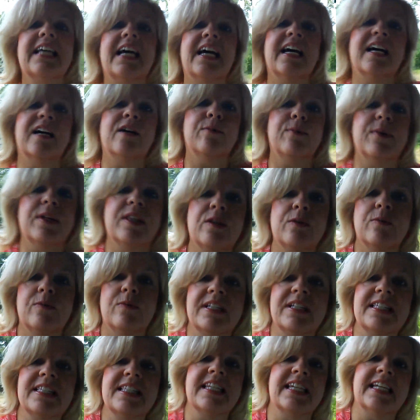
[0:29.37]
And the
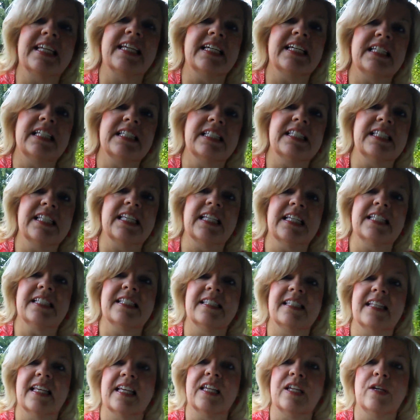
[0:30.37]
reason is
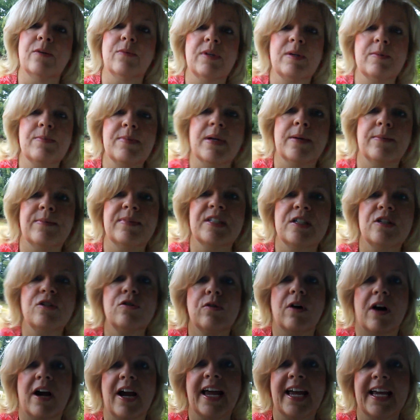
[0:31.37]
that you want to be able to
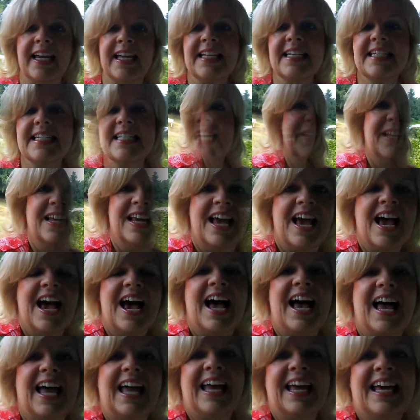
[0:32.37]
dry it.
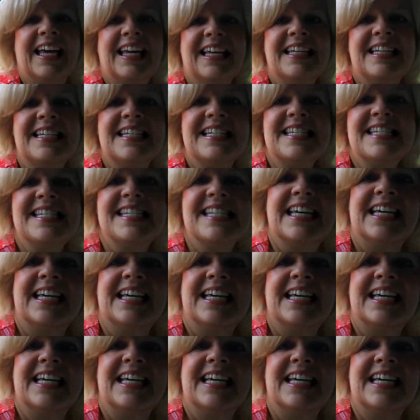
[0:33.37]
And